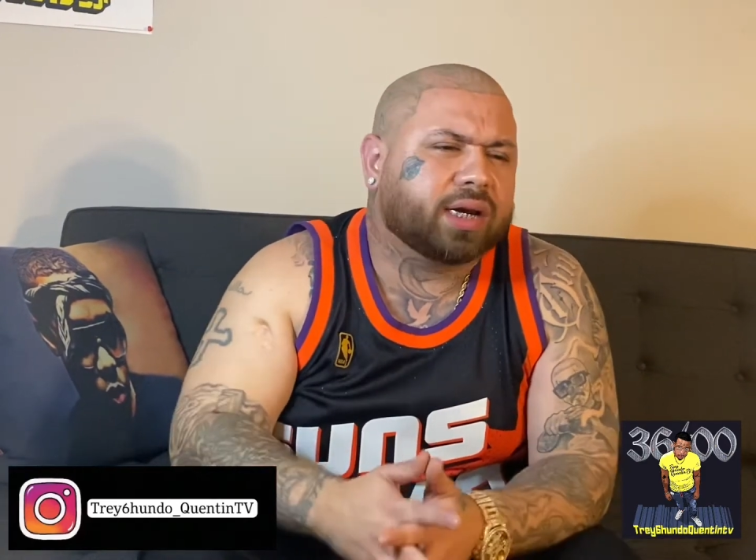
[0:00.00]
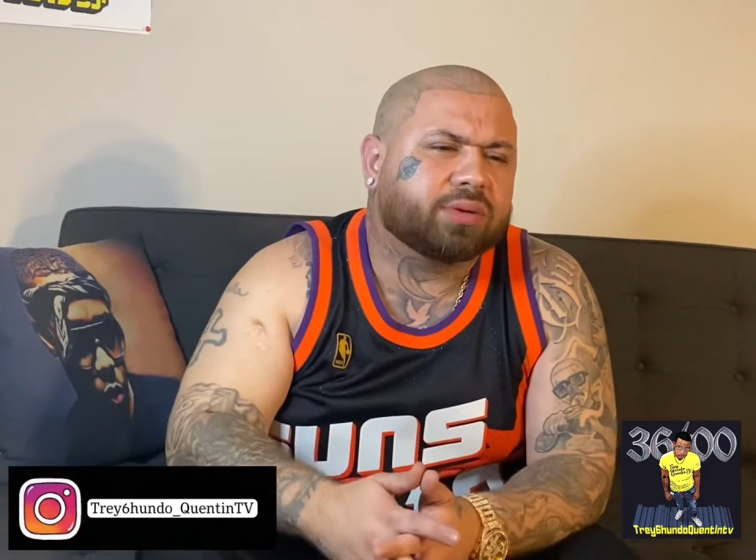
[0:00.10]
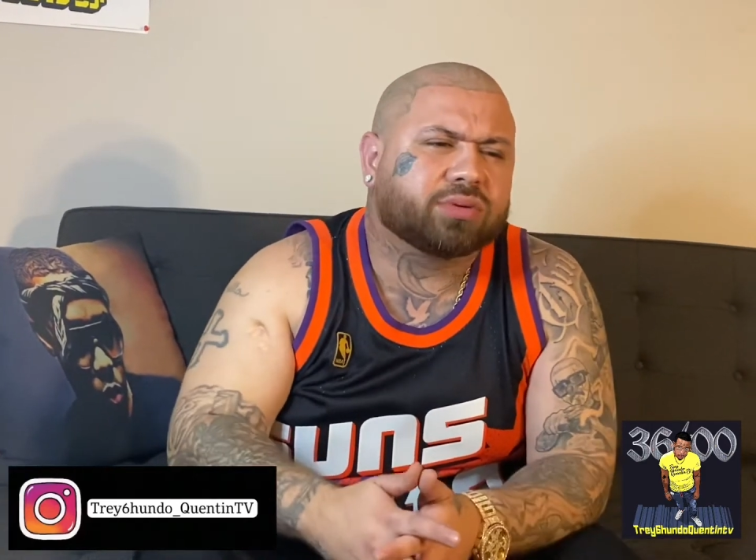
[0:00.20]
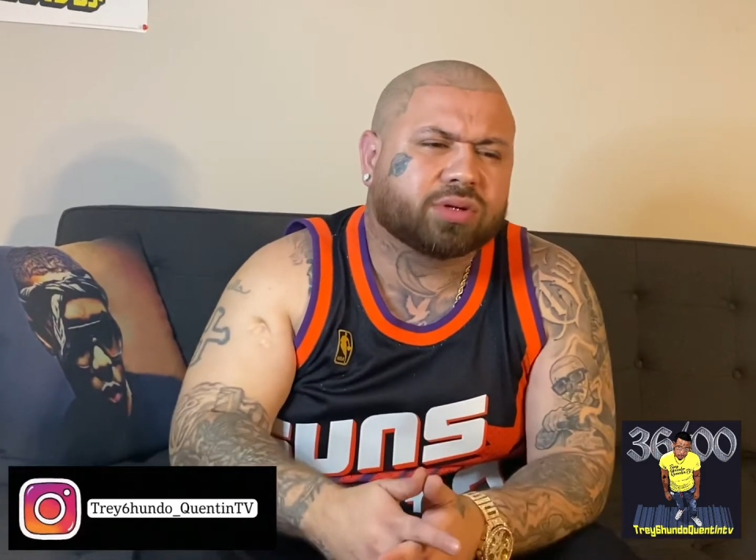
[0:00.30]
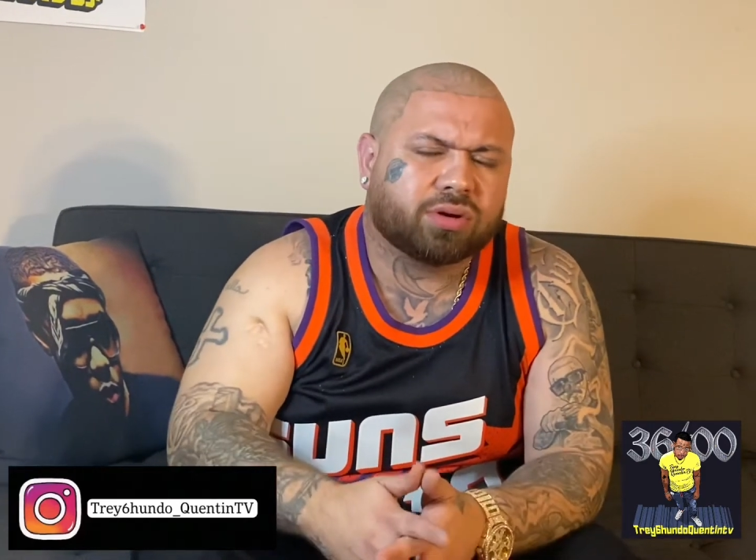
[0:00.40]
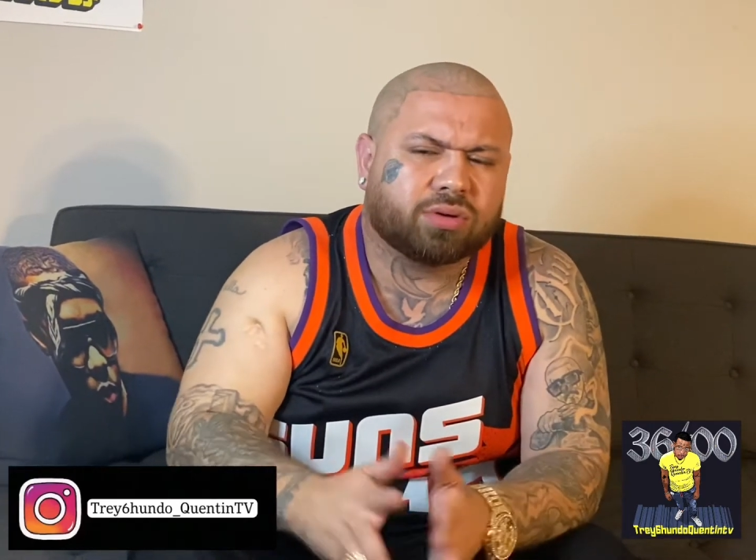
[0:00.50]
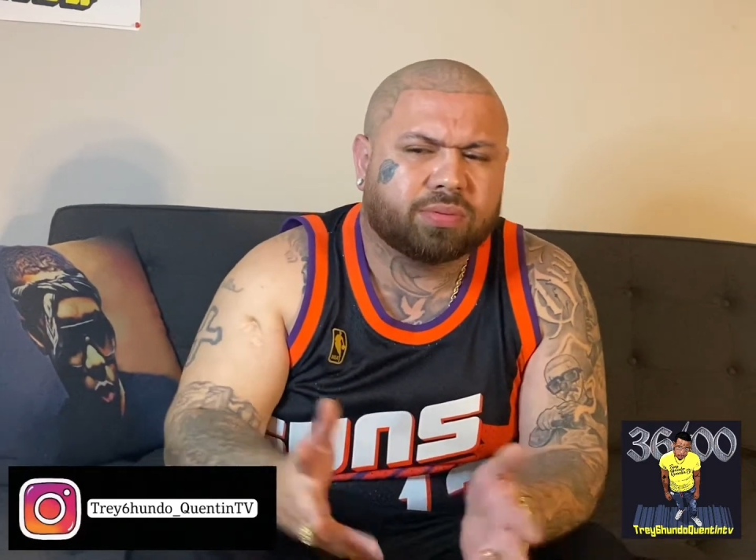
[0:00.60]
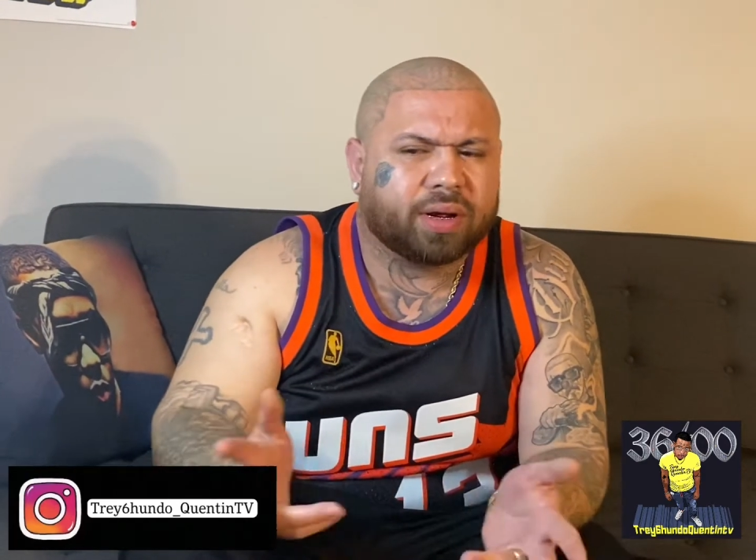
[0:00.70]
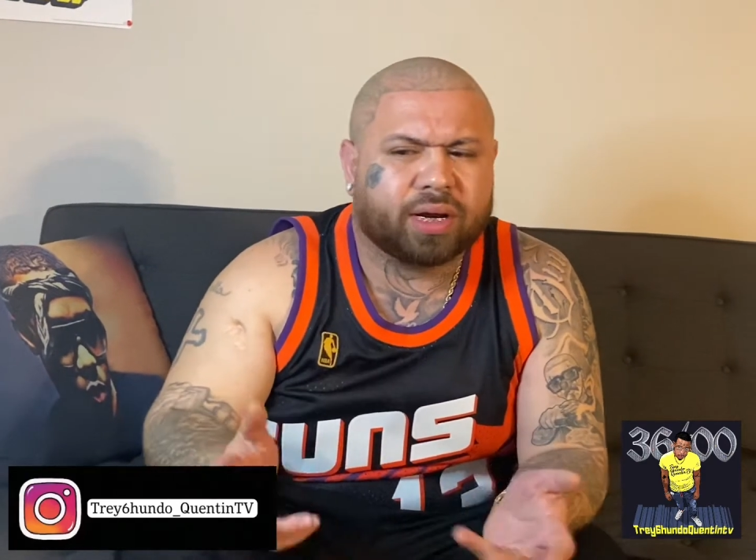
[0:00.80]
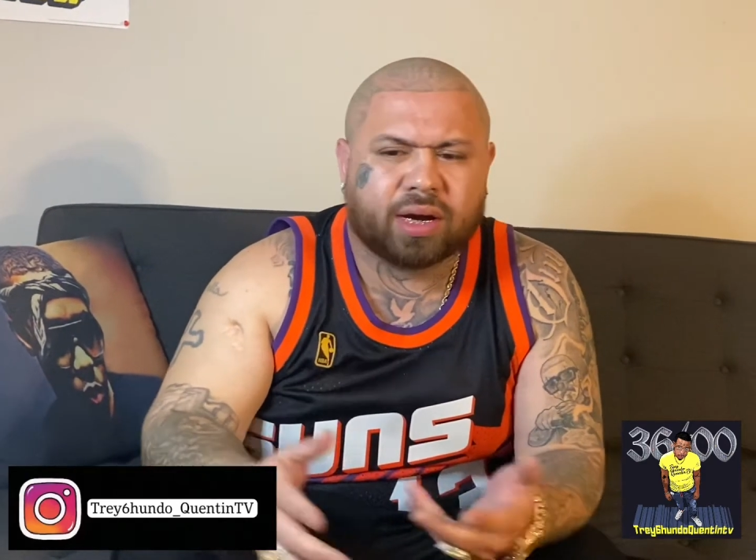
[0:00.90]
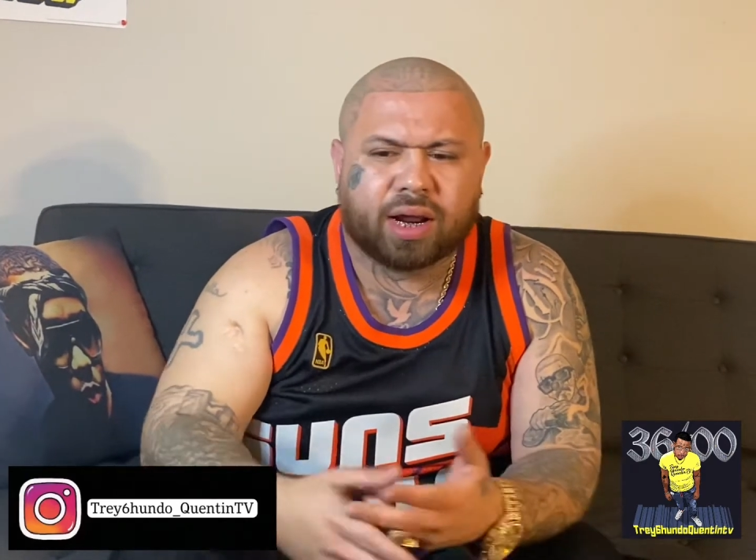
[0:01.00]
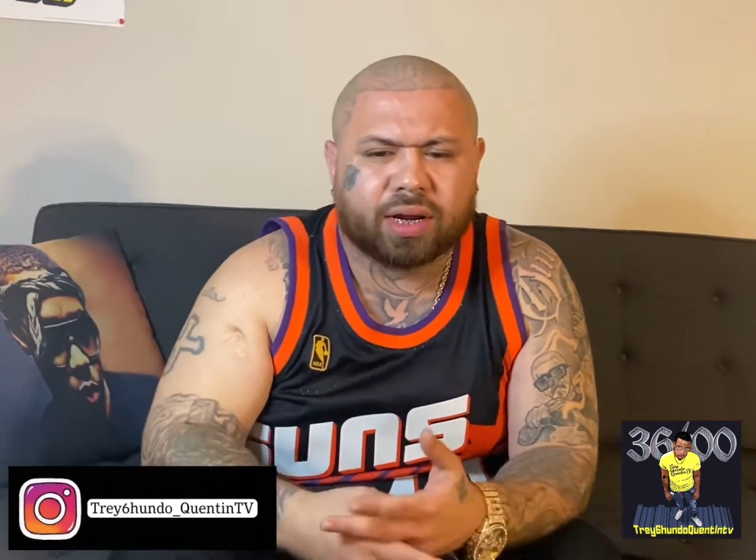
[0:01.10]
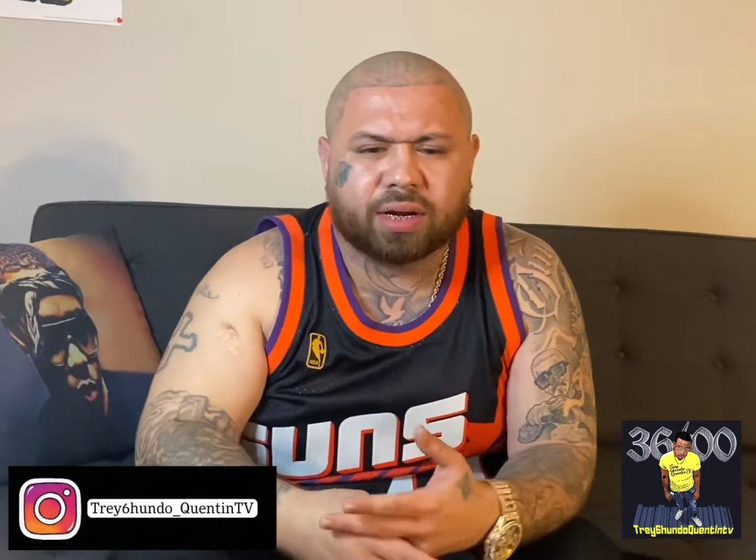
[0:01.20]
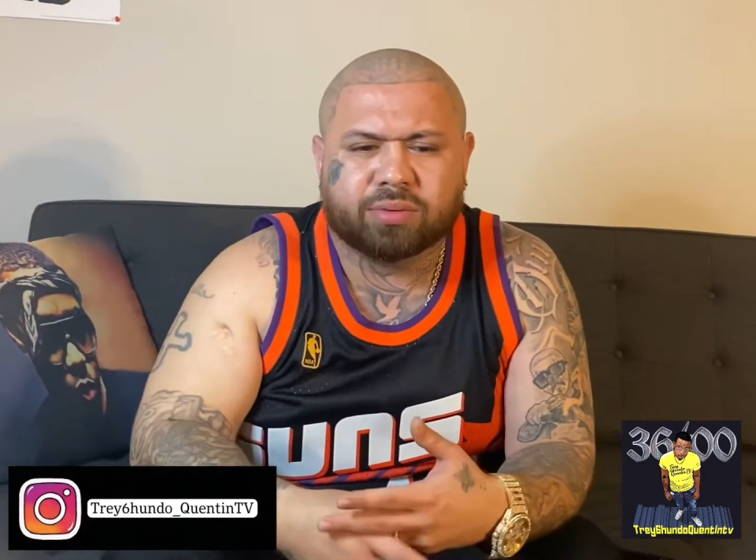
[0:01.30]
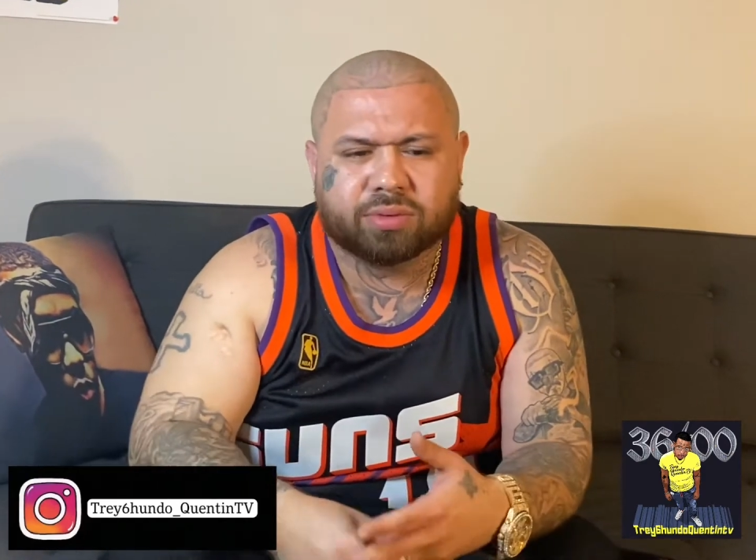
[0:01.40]
It was cool, man. Like,
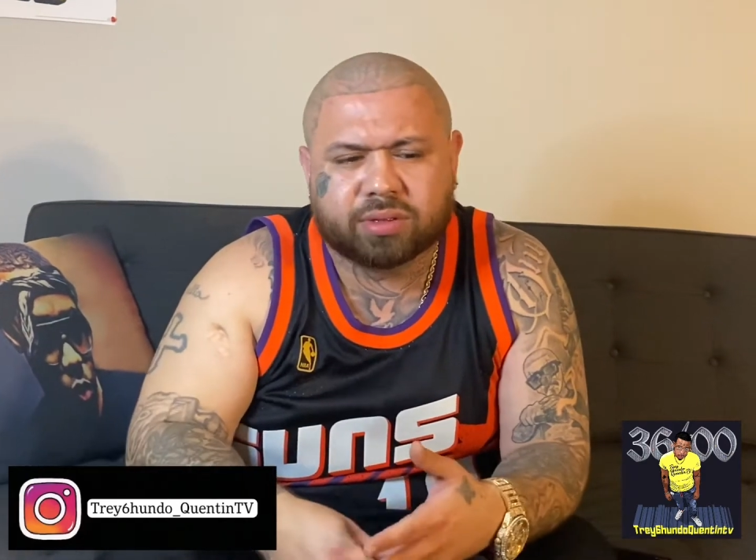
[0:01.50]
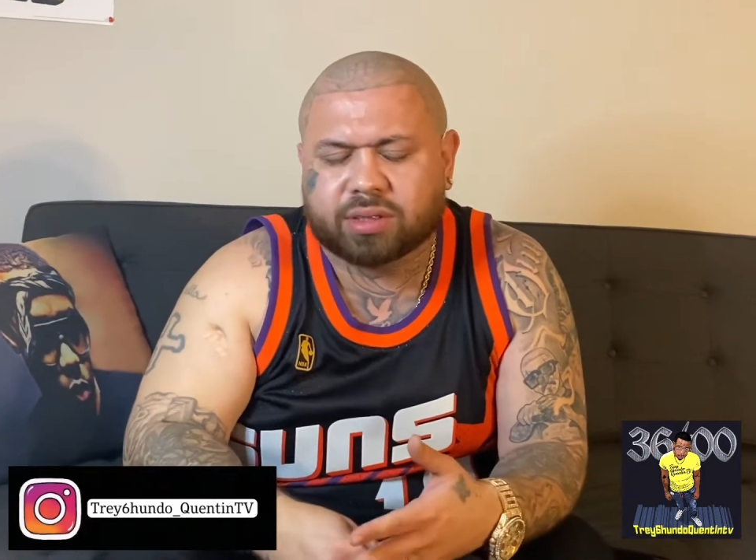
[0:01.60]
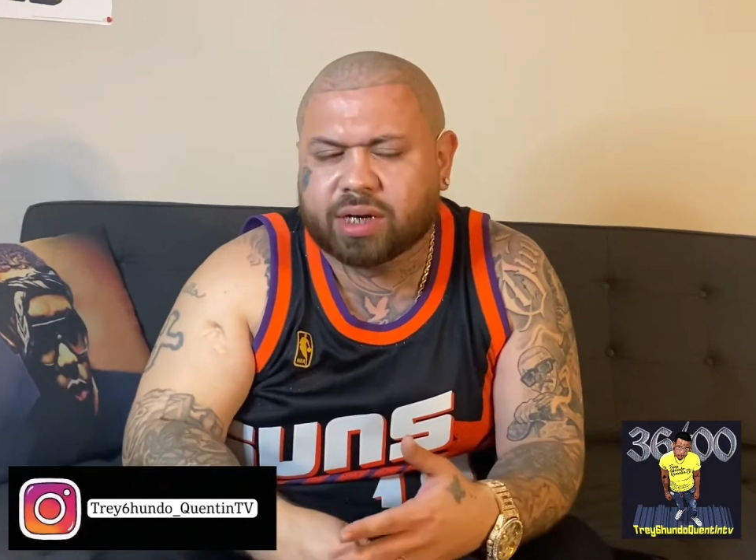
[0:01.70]
it was,